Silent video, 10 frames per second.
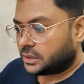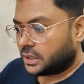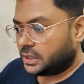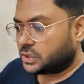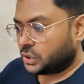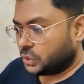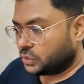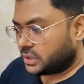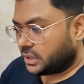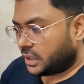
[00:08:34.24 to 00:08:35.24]
is
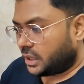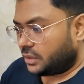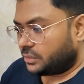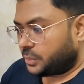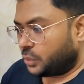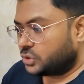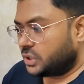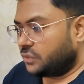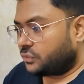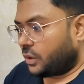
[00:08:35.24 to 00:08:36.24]
using
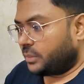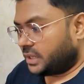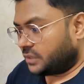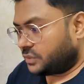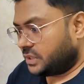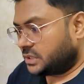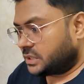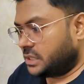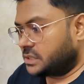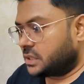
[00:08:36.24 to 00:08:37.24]
proceeds from NFT
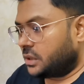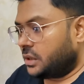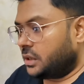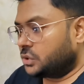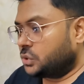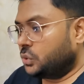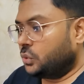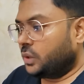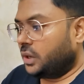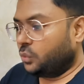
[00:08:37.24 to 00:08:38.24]
sales to
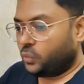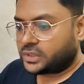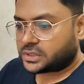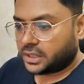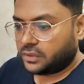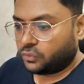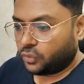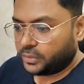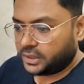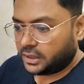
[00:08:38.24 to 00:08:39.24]
invest in
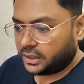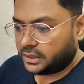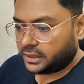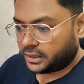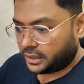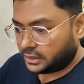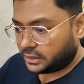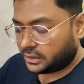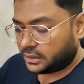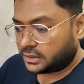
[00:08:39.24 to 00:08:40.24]
women-led
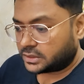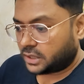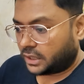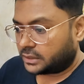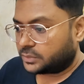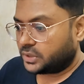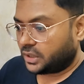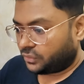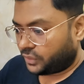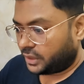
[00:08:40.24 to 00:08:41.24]
healthcare startups in
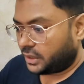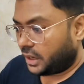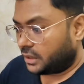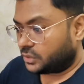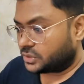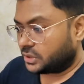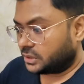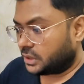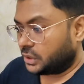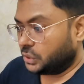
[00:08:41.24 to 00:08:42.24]
Africa, addressing
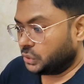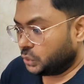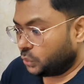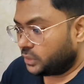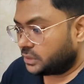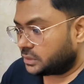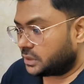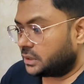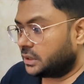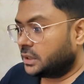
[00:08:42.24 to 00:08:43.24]
the UN
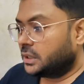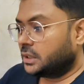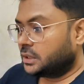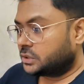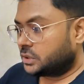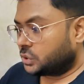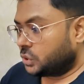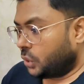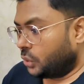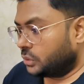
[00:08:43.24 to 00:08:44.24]
third such
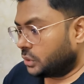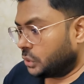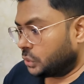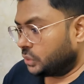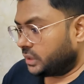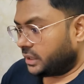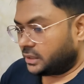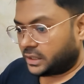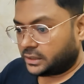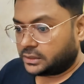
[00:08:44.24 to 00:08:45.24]
goal, good
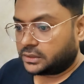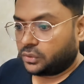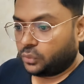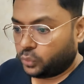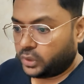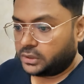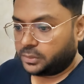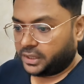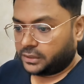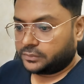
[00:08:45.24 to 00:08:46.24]
health and
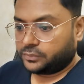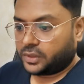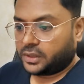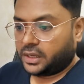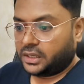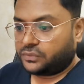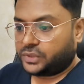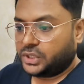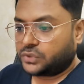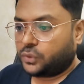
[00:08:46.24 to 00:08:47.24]
well-being.
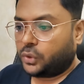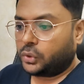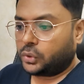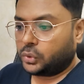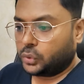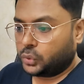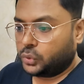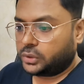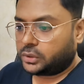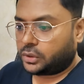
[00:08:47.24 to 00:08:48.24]
NFTs for
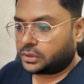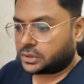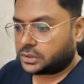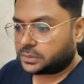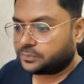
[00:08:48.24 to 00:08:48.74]
good causes